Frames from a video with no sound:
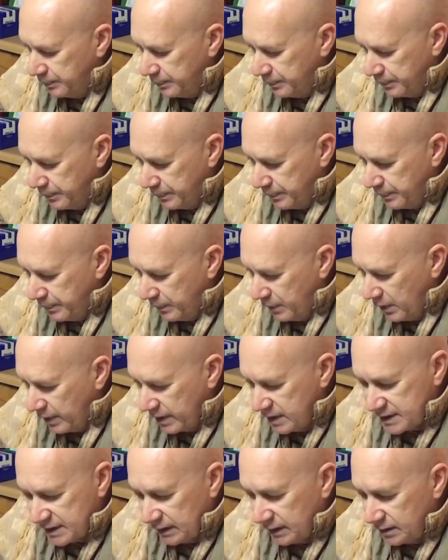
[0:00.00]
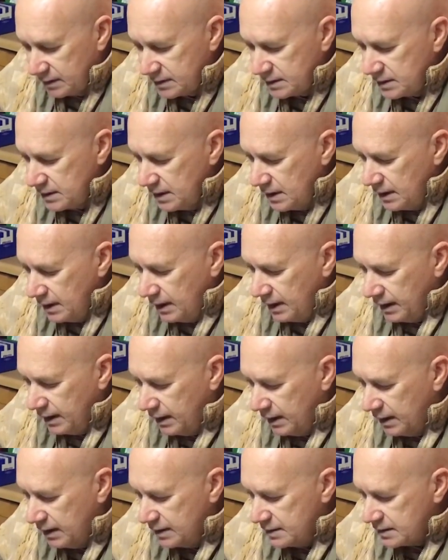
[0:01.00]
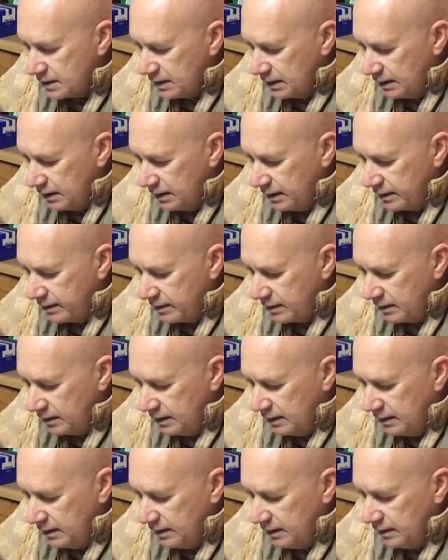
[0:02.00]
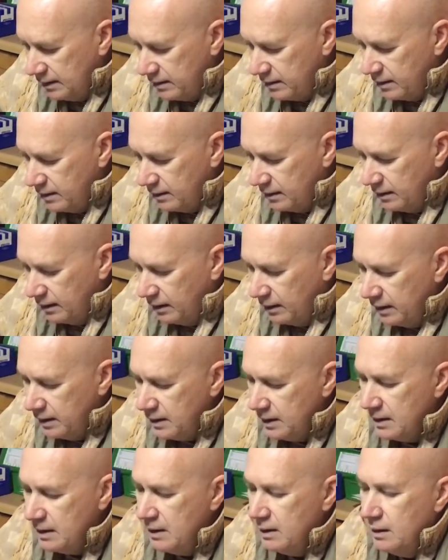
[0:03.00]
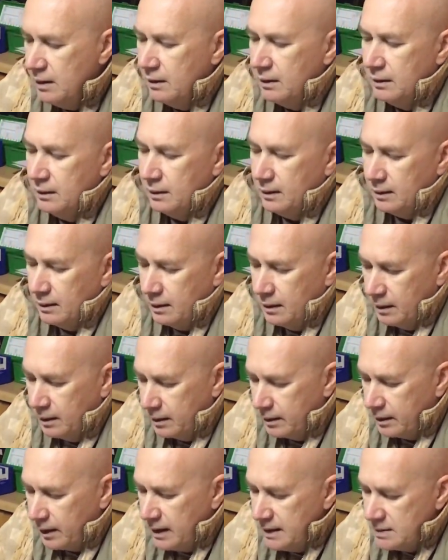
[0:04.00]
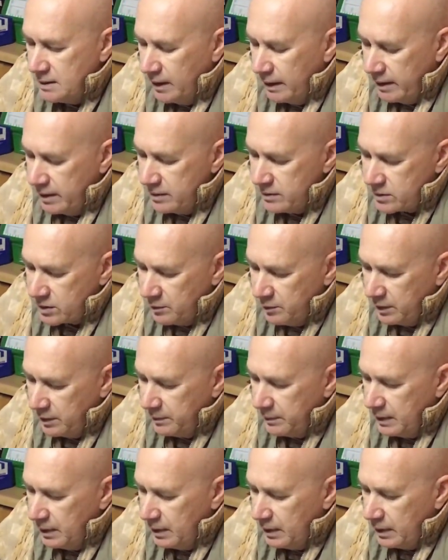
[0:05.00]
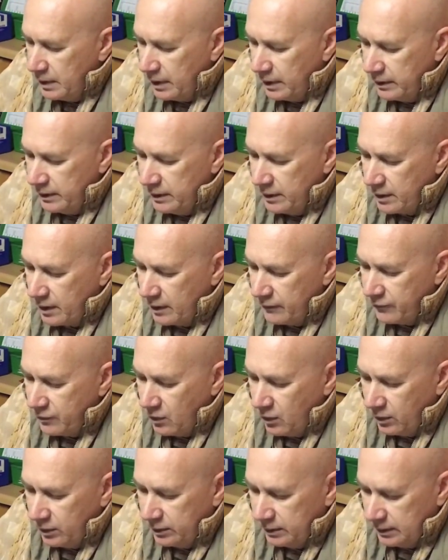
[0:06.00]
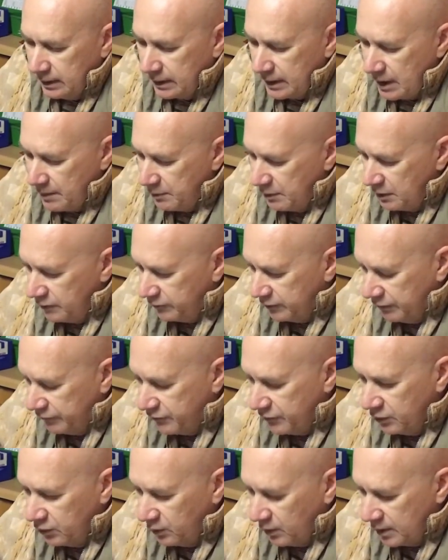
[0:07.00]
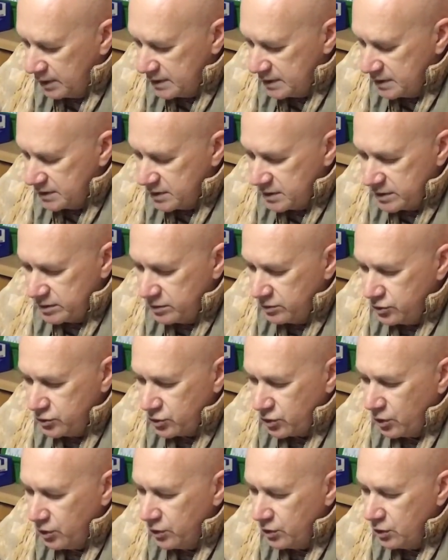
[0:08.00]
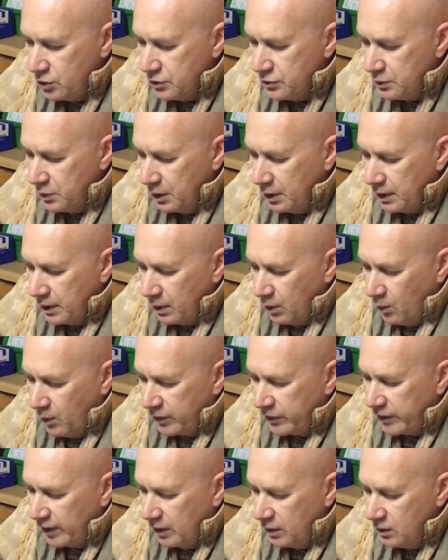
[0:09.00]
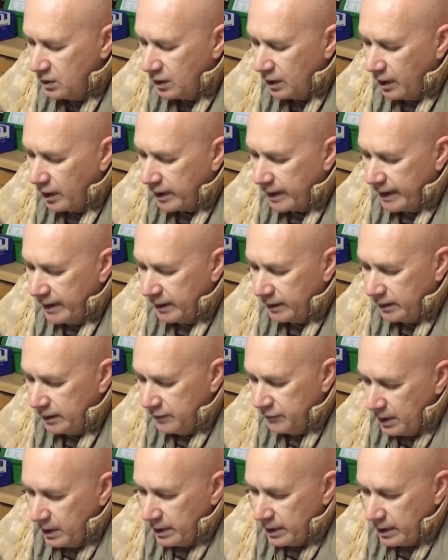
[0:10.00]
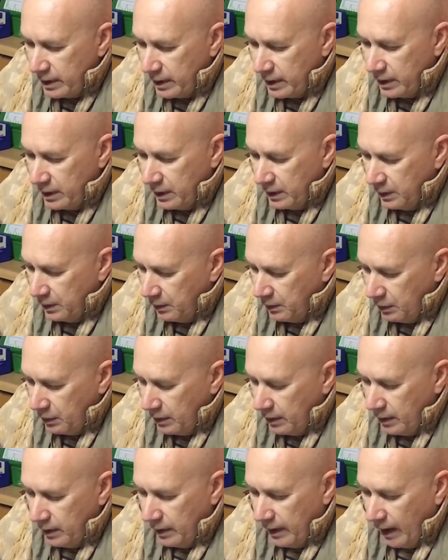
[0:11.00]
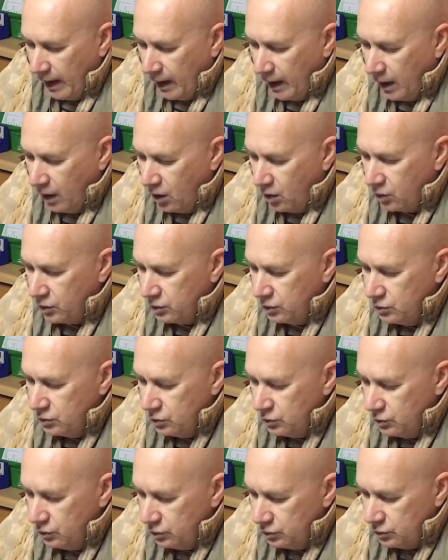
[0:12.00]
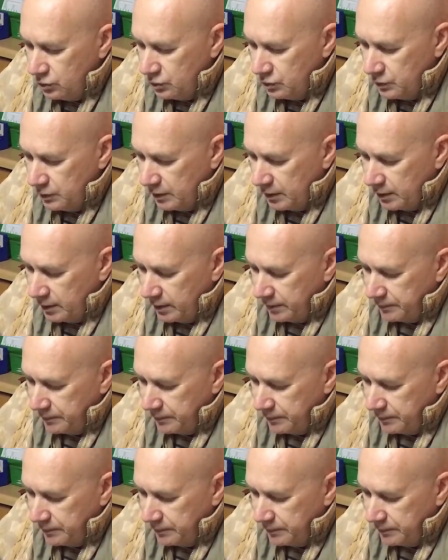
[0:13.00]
with good results is the Lee case length trimmer. Now here I've got a couple of different ones here just to show you what they look like, and if you buy them, how you